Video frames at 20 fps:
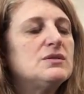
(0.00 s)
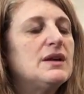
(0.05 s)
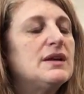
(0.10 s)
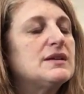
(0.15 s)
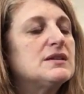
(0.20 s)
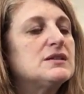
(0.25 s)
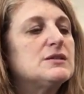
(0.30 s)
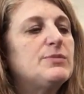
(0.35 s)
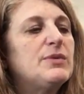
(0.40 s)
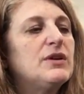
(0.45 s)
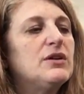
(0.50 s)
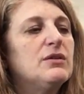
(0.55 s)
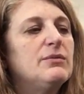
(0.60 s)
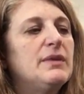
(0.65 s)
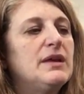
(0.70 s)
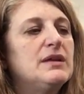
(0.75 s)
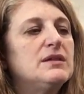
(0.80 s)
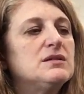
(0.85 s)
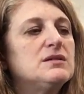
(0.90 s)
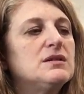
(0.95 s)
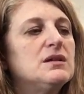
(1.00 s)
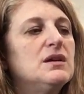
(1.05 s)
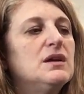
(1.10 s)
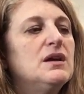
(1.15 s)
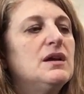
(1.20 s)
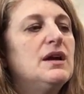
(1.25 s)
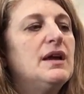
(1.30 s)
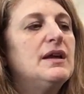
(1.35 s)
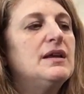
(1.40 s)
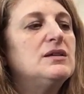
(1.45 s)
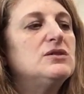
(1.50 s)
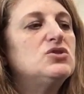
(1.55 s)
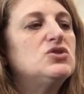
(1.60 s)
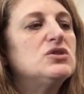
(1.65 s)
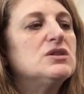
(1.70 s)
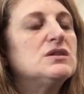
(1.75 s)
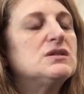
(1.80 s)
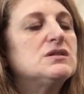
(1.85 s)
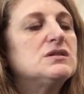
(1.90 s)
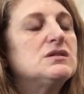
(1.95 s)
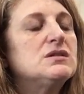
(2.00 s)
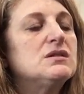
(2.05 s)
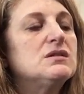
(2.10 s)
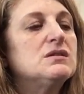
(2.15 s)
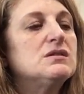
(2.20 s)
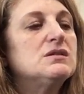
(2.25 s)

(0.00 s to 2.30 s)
experiment and just